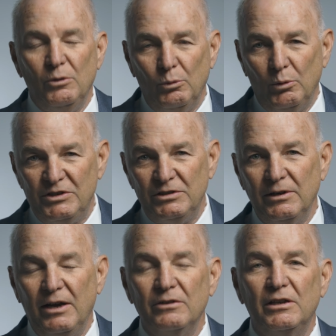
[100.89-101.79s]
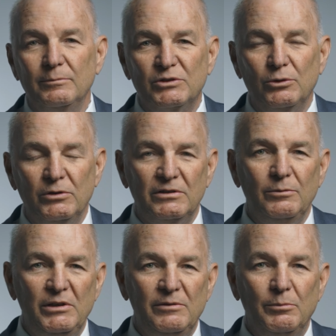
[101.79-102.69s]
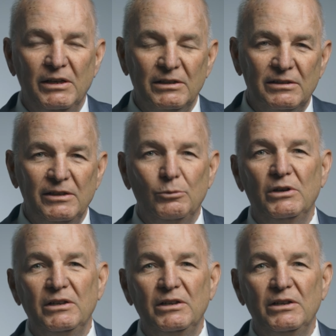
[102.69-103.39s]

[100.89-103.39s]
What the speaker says: what your outcome's going to be medically,